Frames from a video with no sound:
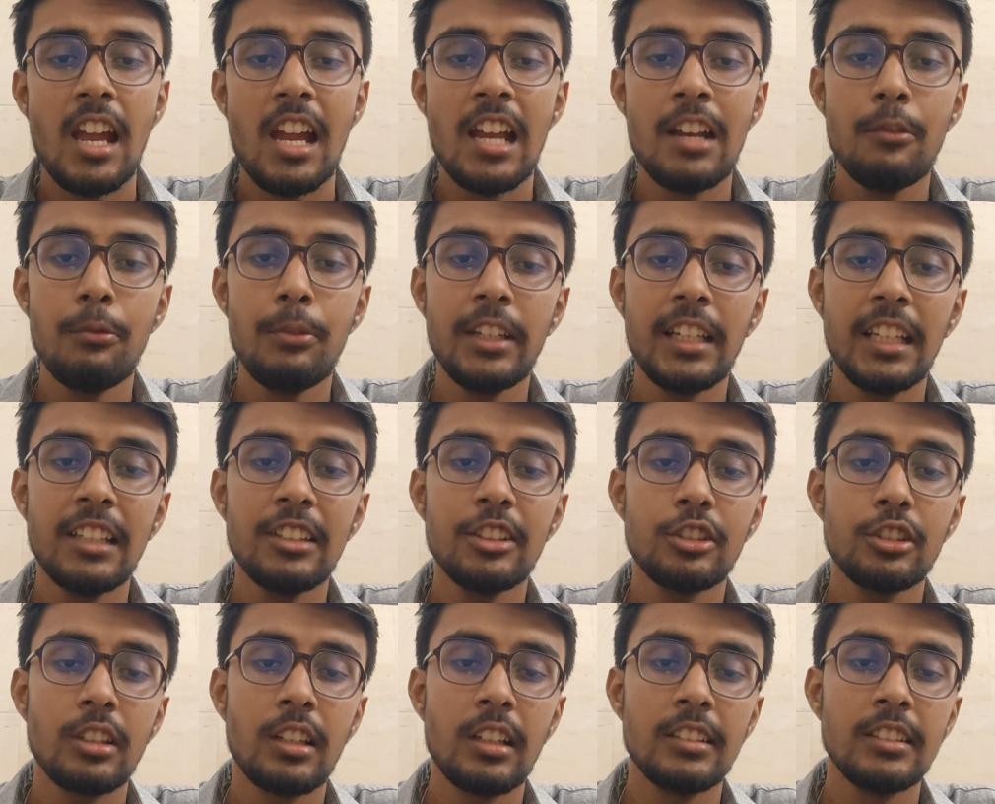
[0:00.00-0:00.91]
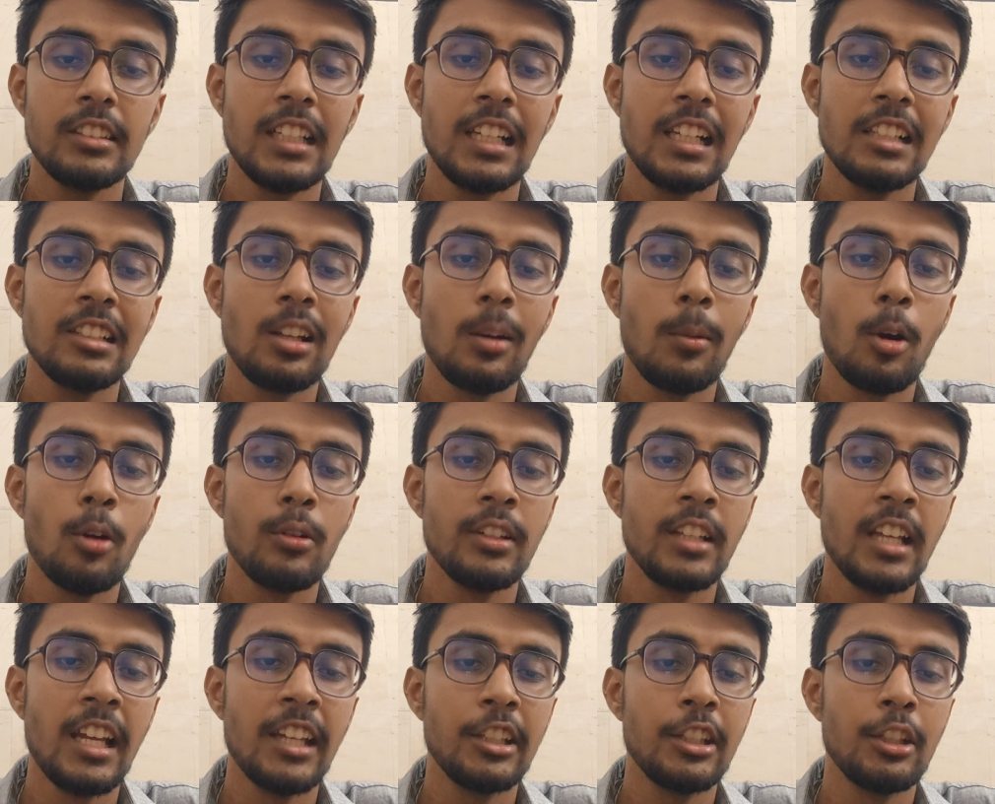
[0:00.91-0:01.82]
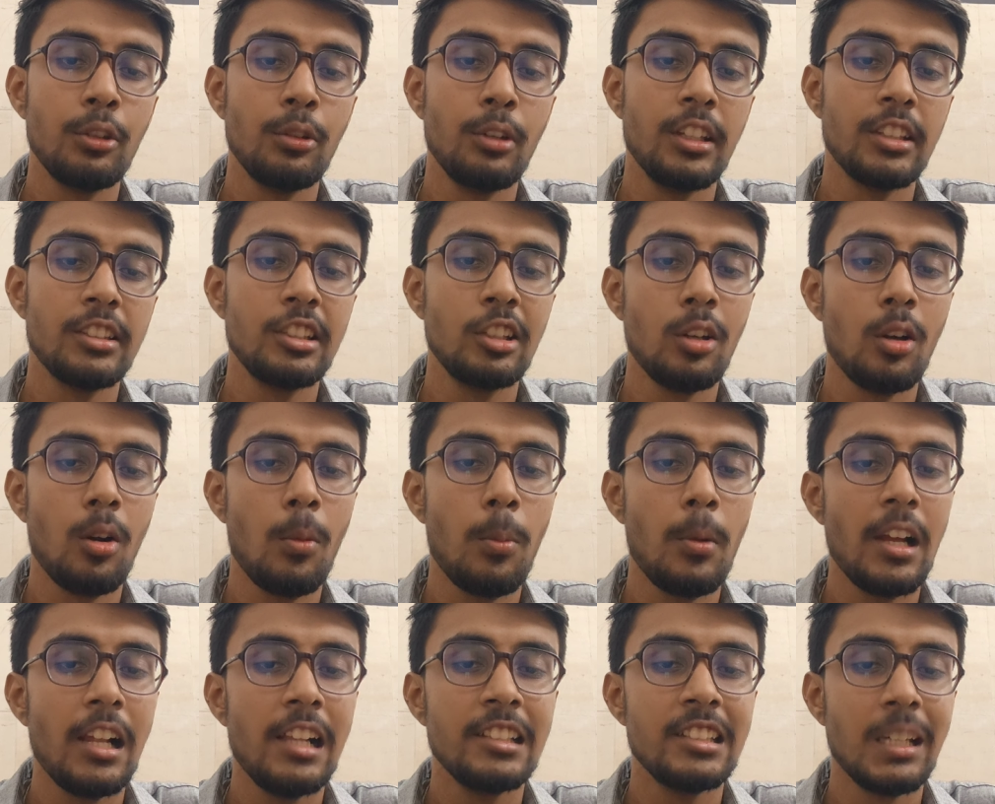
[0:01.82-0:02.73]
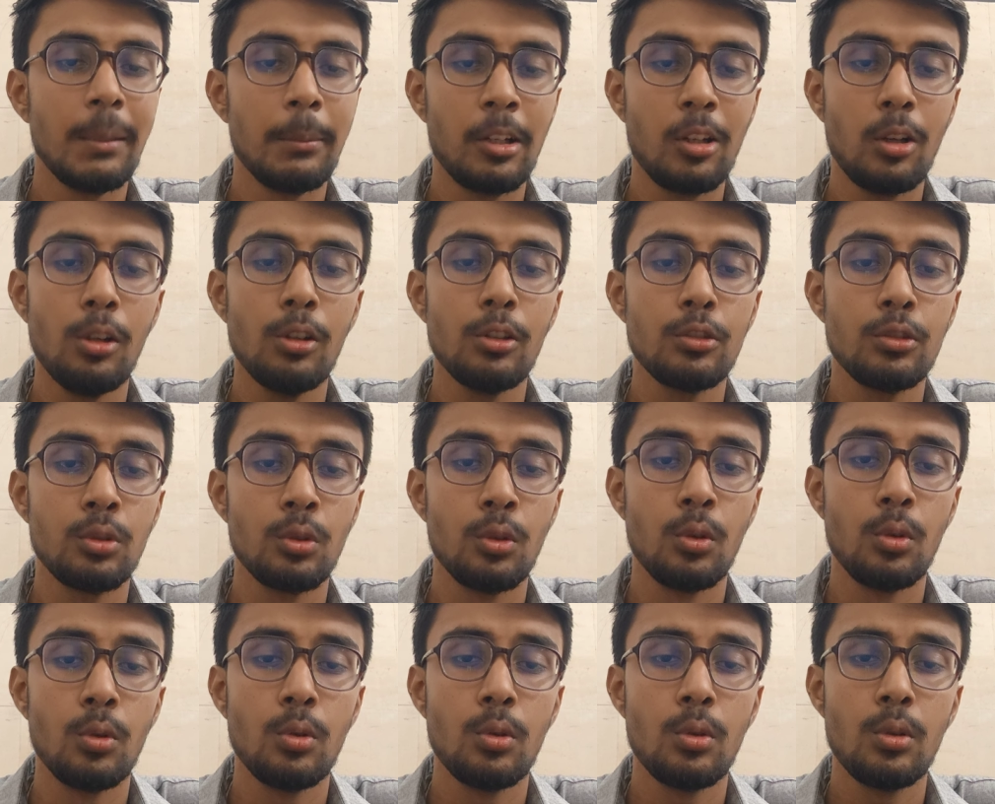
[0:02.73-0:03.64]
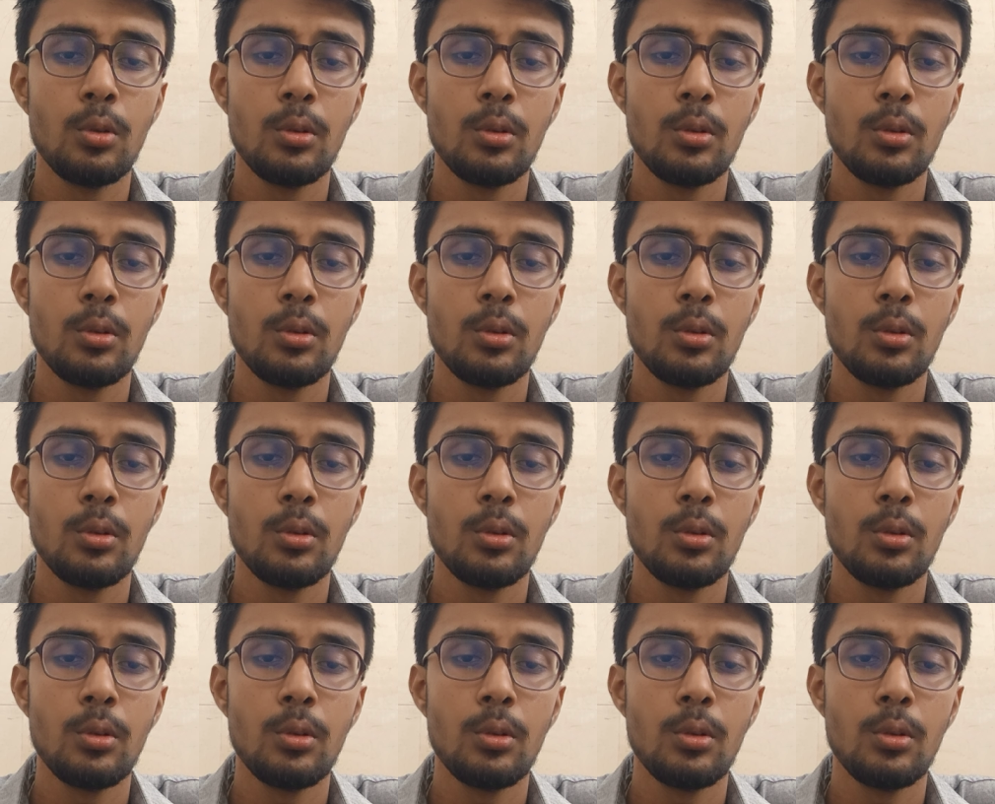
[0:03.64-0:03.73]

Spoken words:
and we can tell about the accuracy of Alzheimer also.